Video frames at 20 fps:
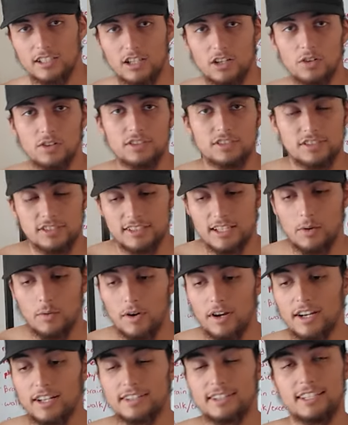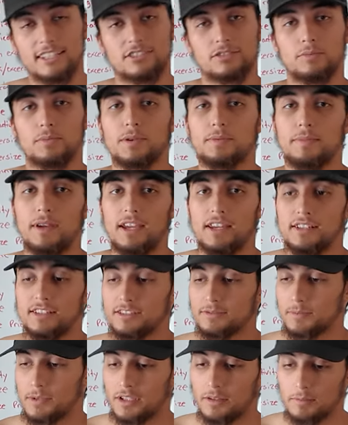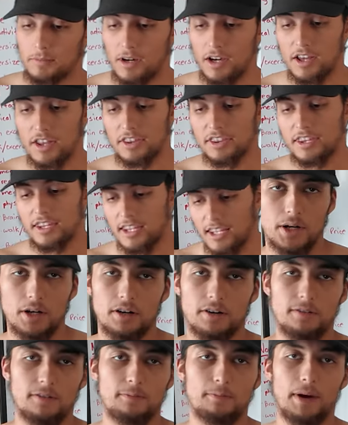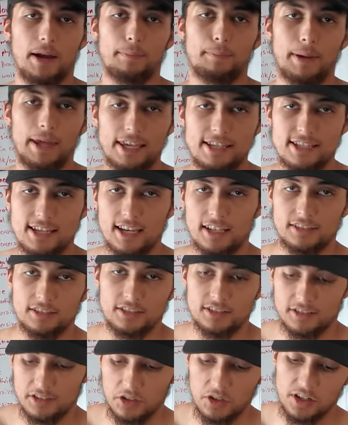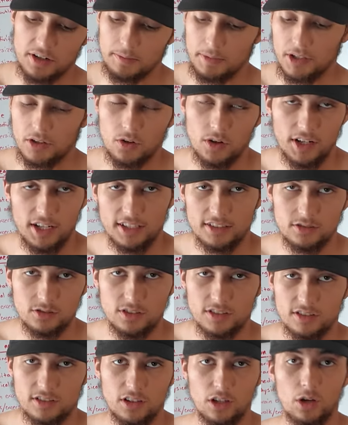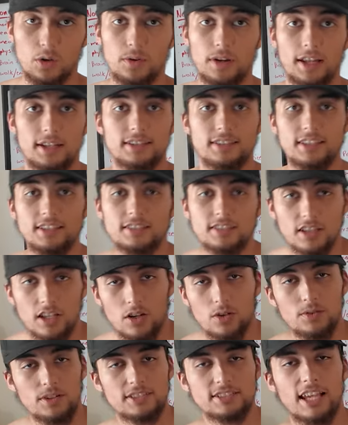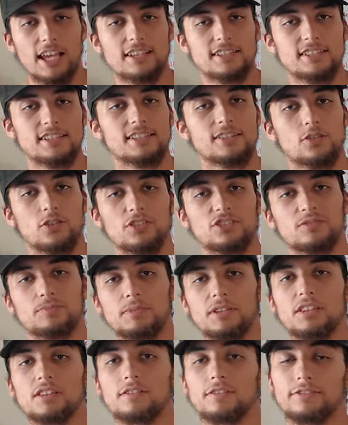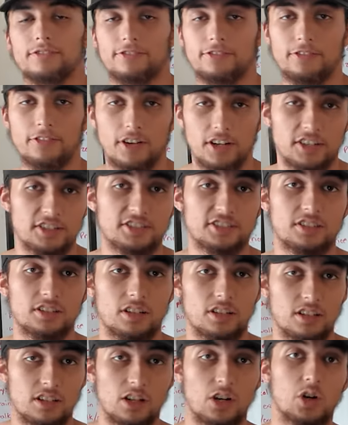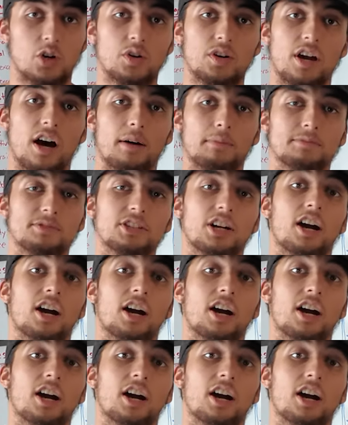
the loan is because I wanted things to be made. It's been a month, but my paychecks are still going to be going into this loan. And this loan is actually going to be the first loan I'm